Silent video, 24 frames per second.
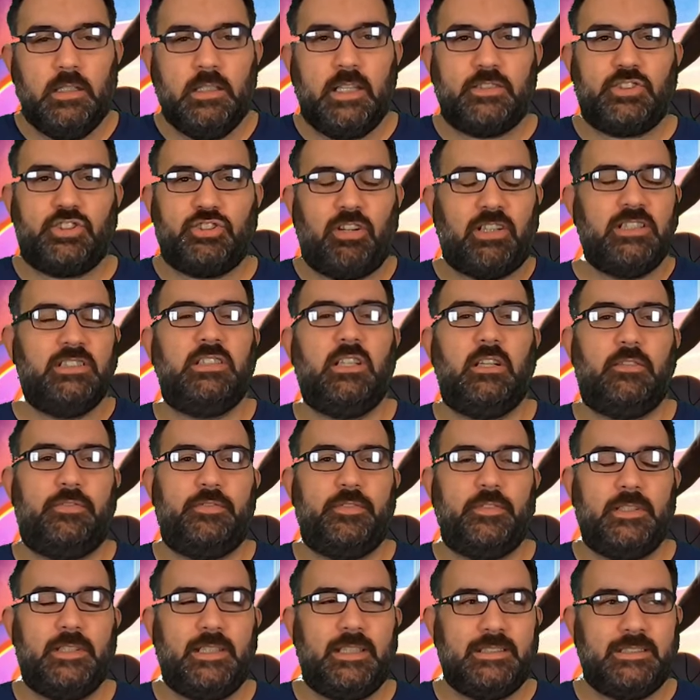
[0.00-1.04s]
Now, strange
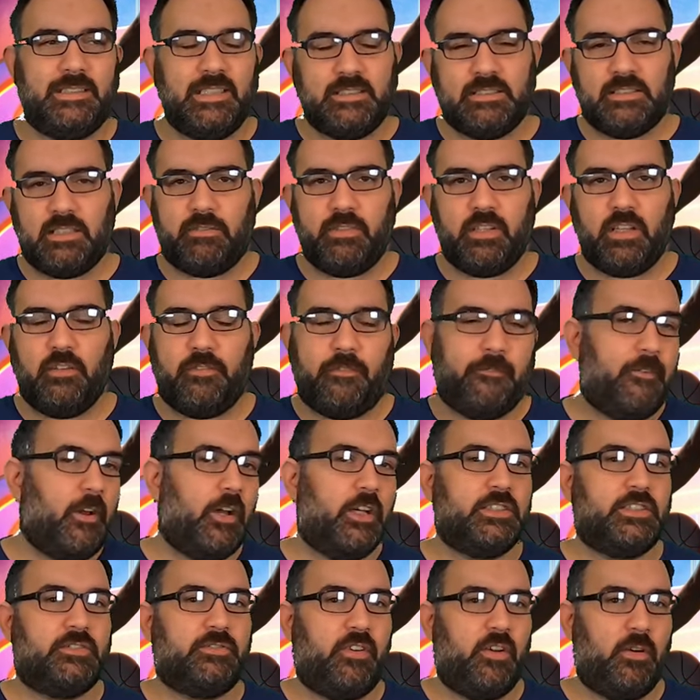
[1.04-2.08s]
enough, this is something the
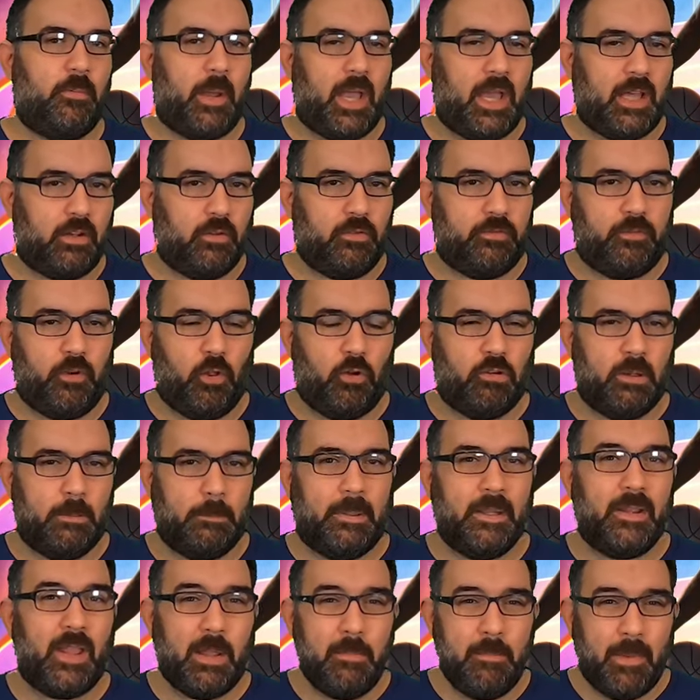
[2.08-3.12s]
first film had a flaw in,
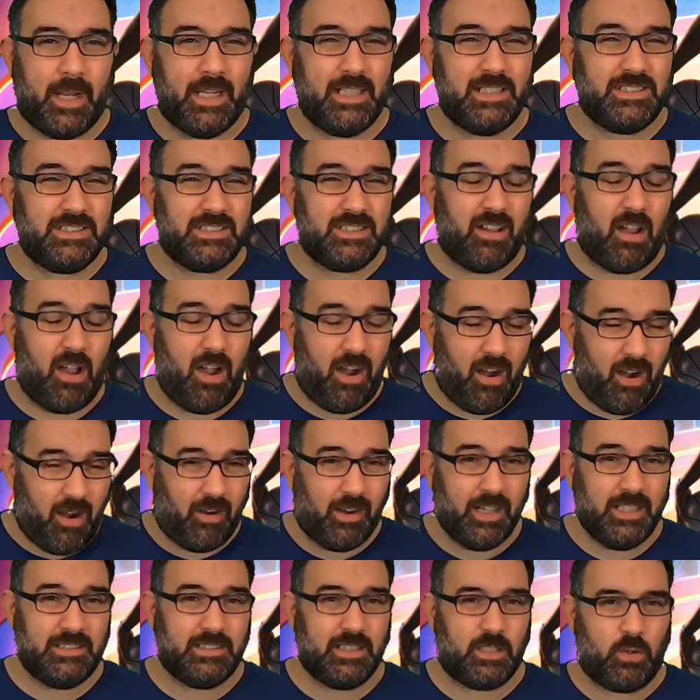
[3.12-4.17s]
but they managed to
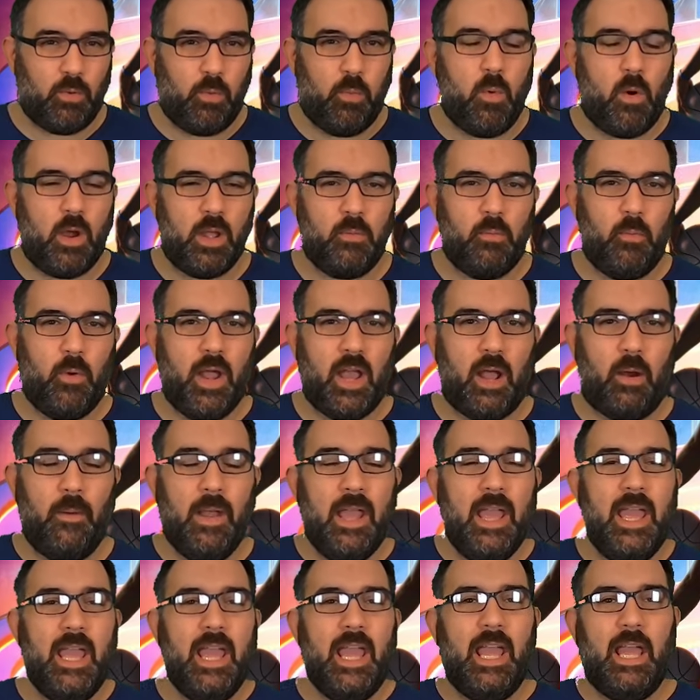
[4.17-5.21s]
hide it quite well.
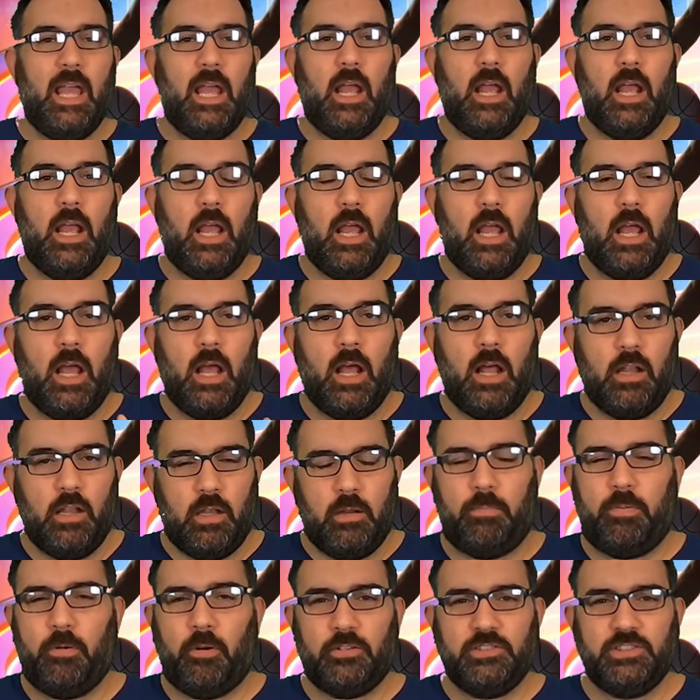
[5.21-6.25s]

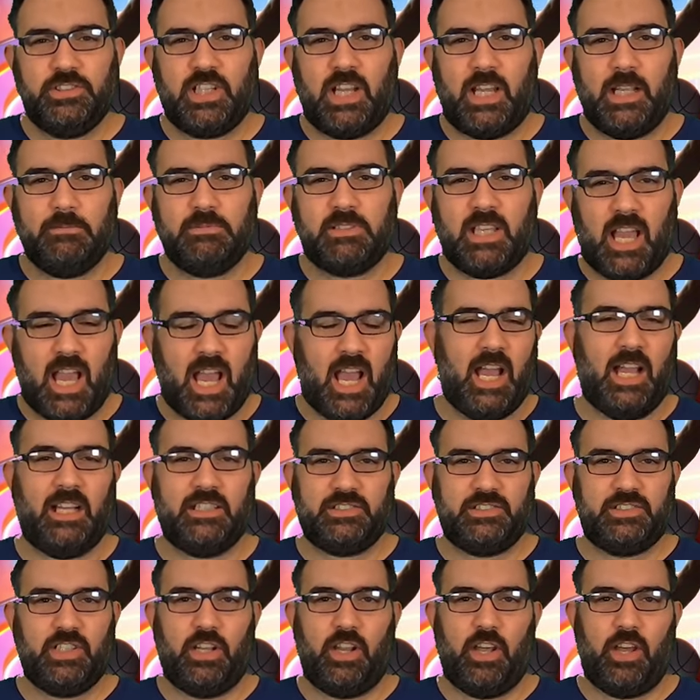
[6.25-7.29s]
LeBron James
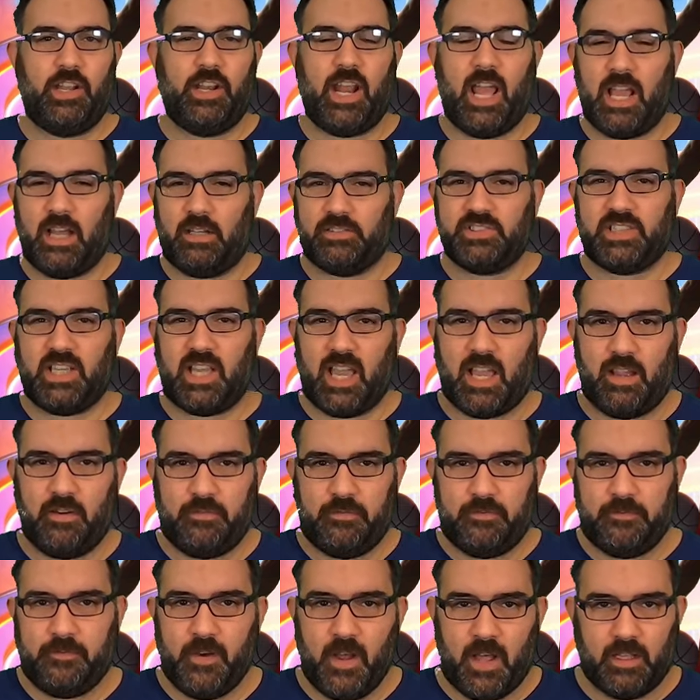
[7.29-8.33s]
has to learn how to have
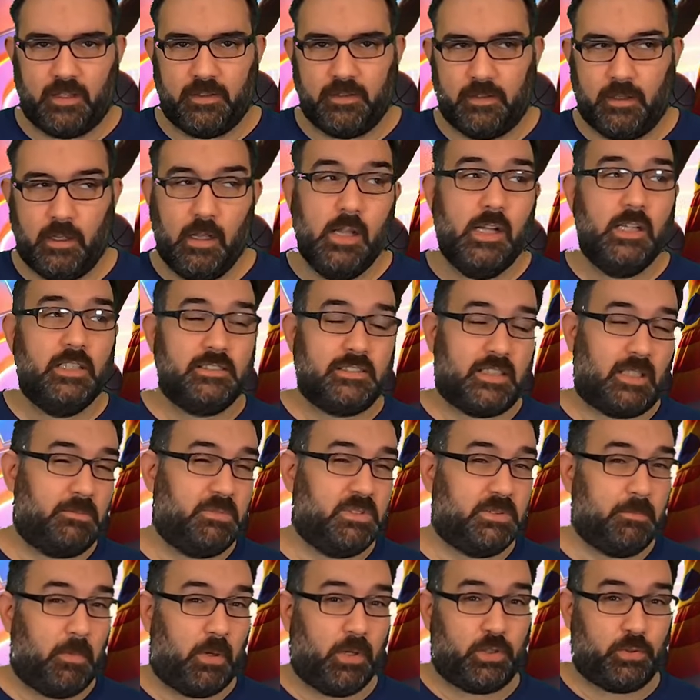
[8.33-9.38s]
fun, same
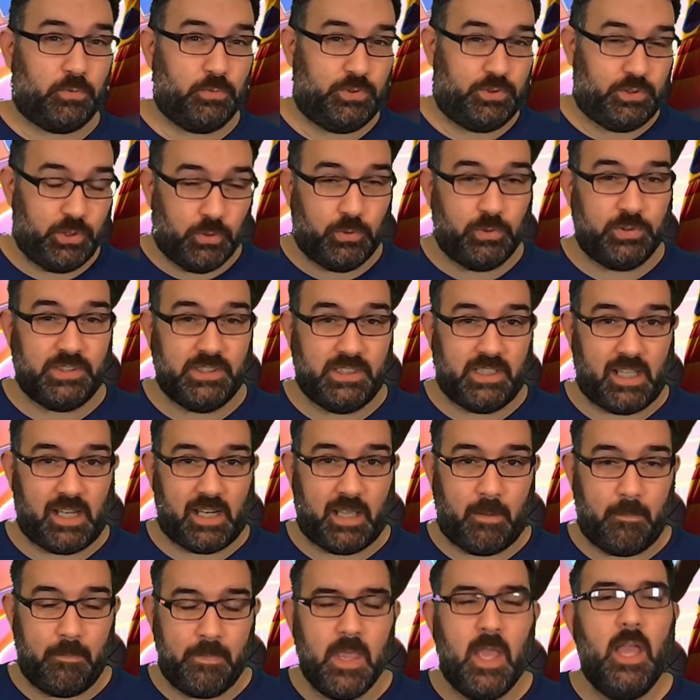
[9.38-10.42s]
as Michael Jordan did
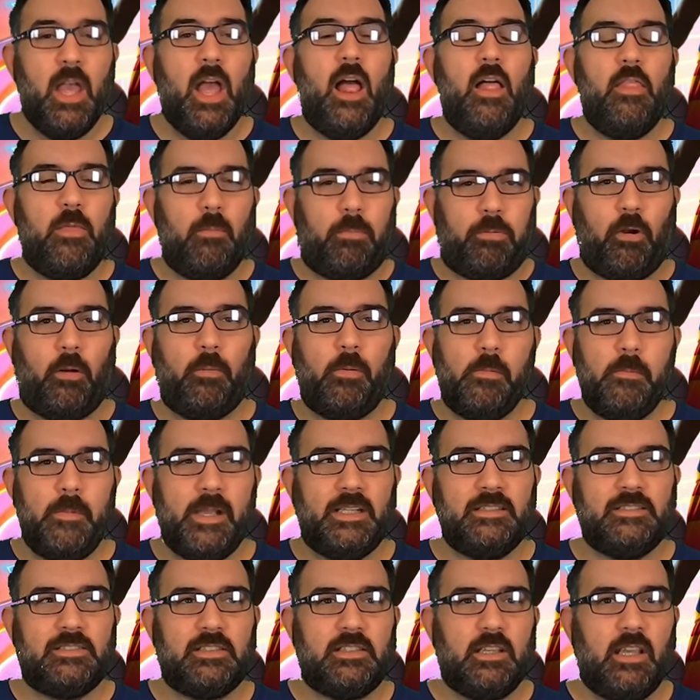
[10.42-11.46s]
it. The problem
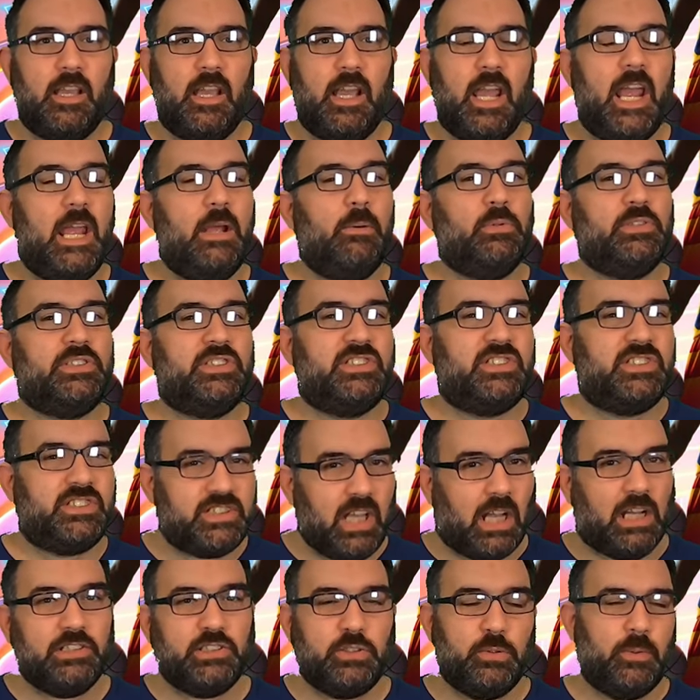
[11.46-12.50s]
is, it was
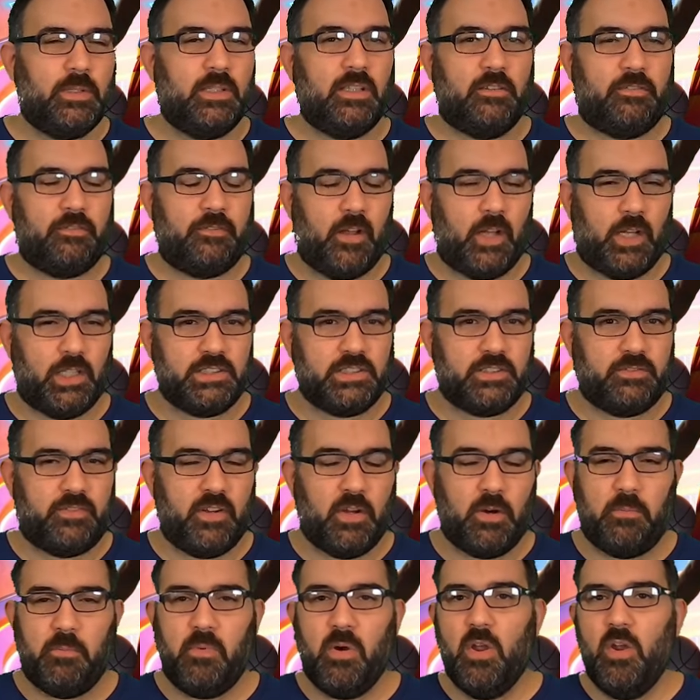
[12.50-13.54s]
subtle in the first
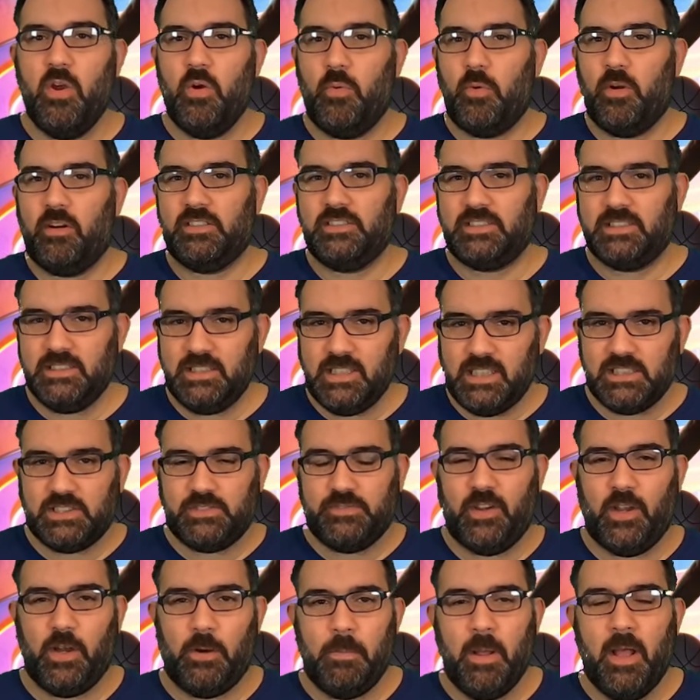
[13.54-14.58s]
film, whereas in this
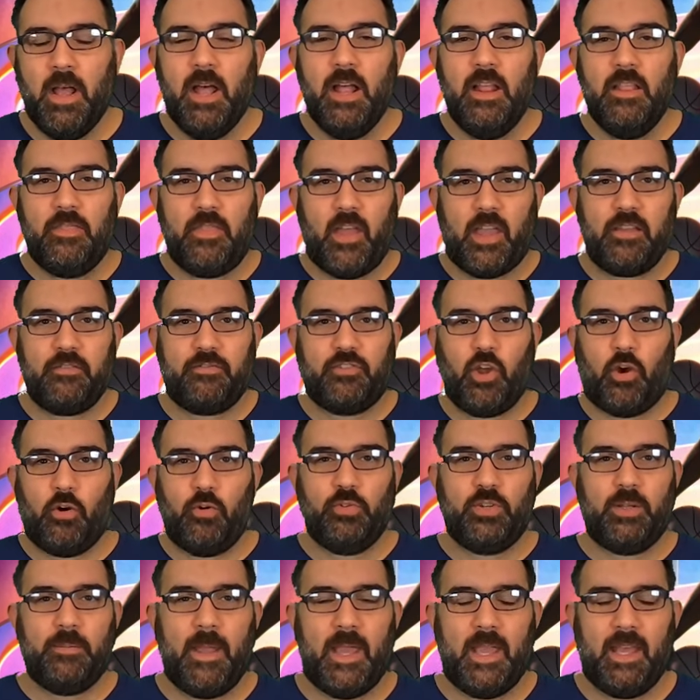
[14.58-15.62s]
film, they have
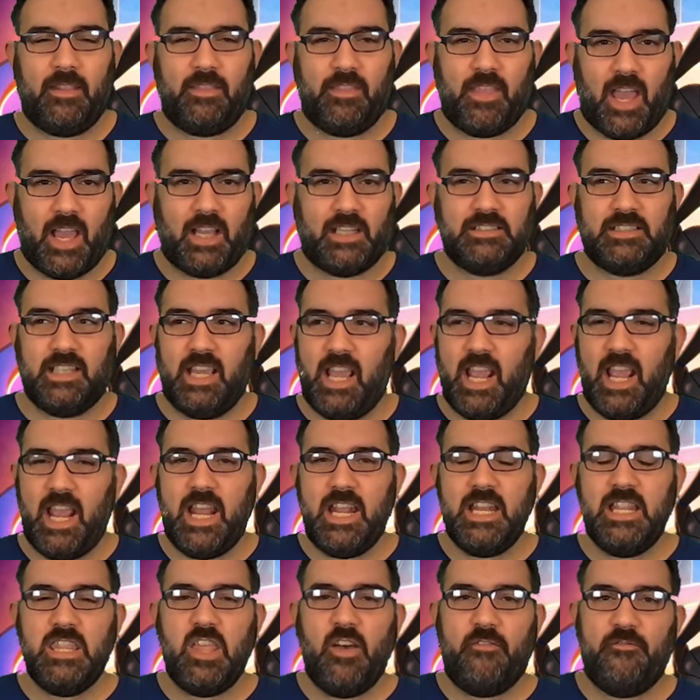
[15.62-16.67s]
told him that
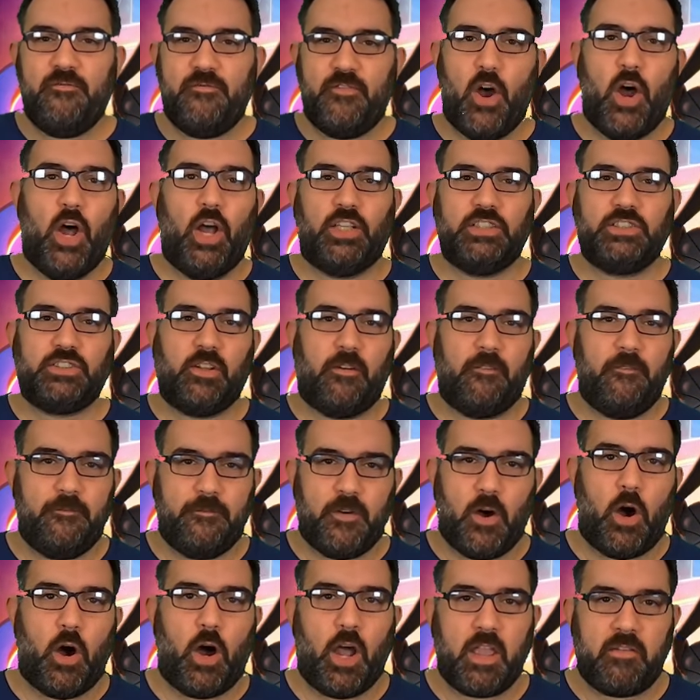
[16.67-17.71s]
in the first
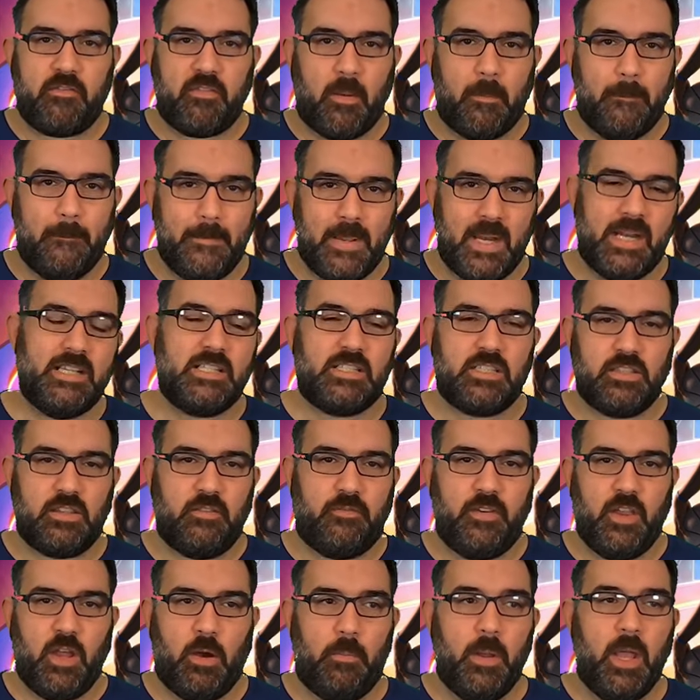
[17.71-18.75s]
5 minutes of the
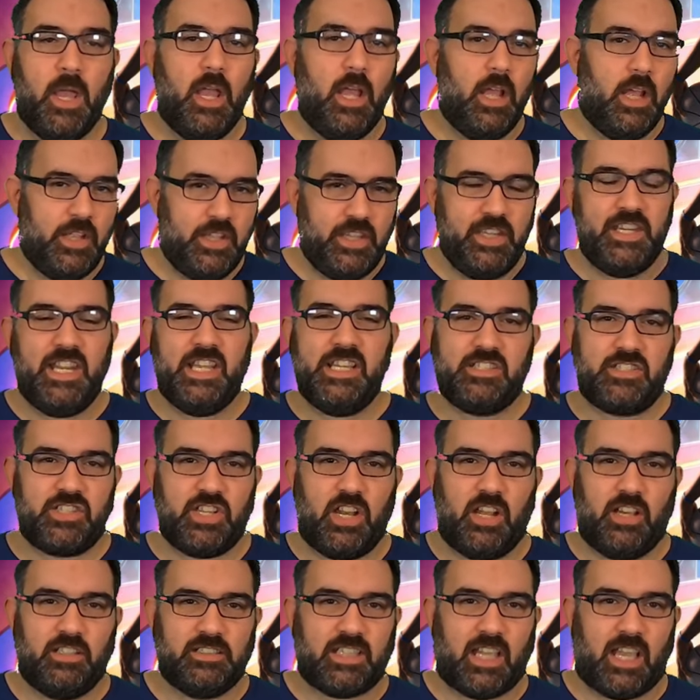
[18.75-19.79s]
film, he needs
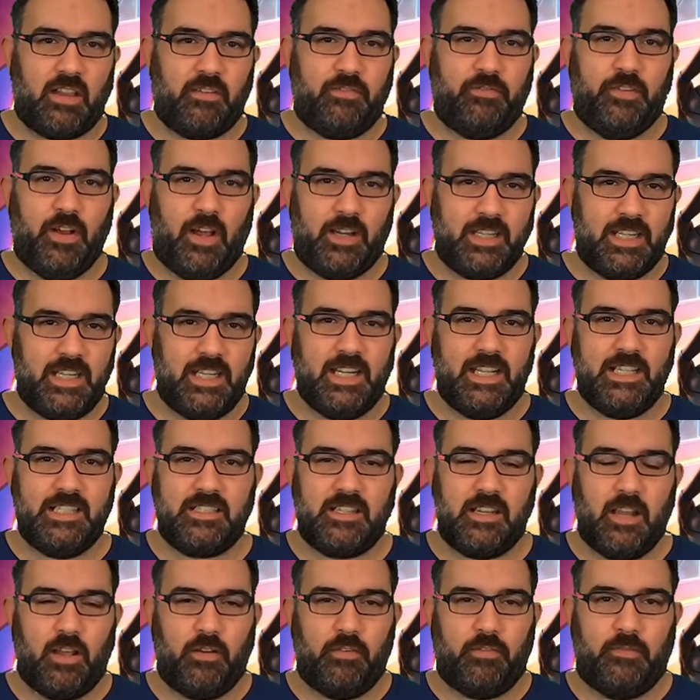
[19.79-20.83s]
to learn to have fun, he
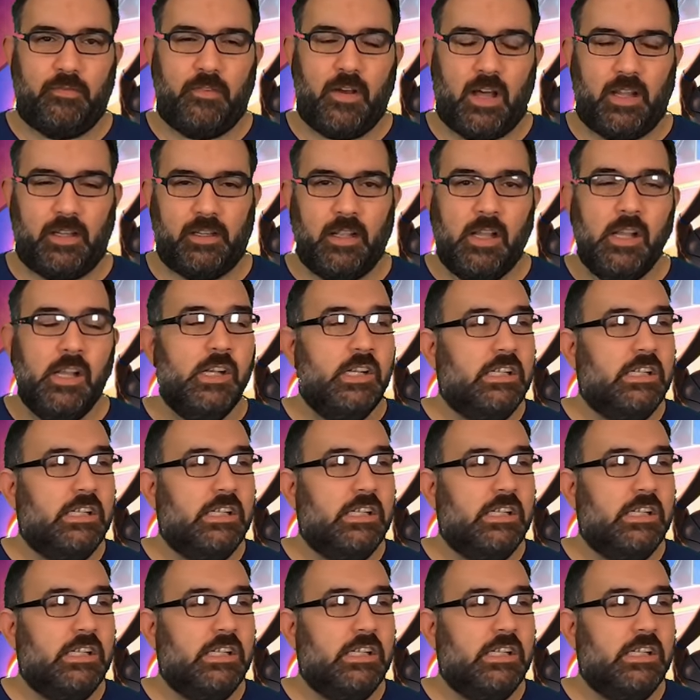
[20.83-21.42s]
needs to learn fun.